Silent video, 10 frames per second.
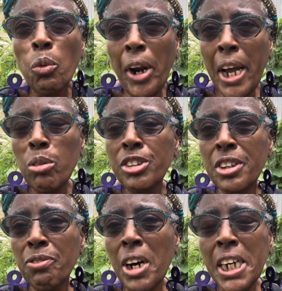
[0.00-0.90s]
I was
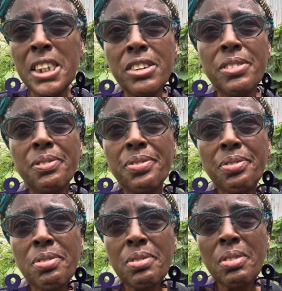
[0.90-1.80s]
invited,
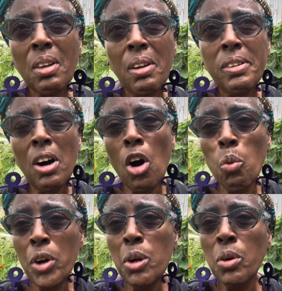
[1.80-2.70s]
or
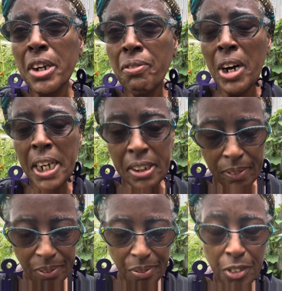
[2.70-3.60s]
we were invited
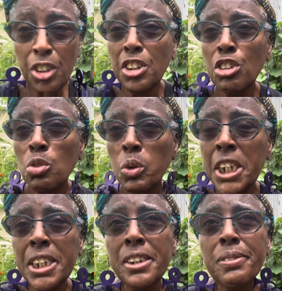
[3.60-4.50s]
to this
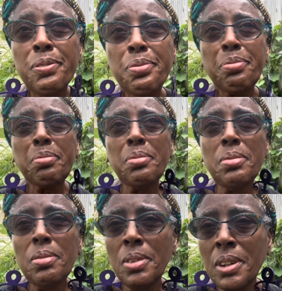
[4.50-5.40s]
wedding,
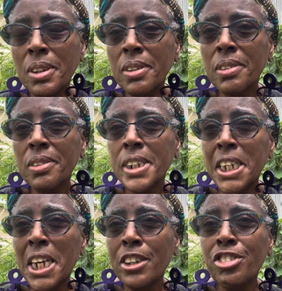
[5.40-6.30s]
and
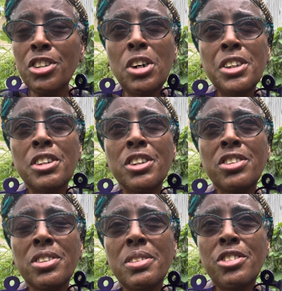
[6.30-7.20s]
I saw this
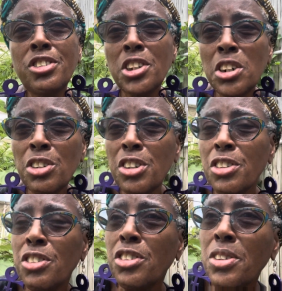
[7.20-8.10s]
sultan's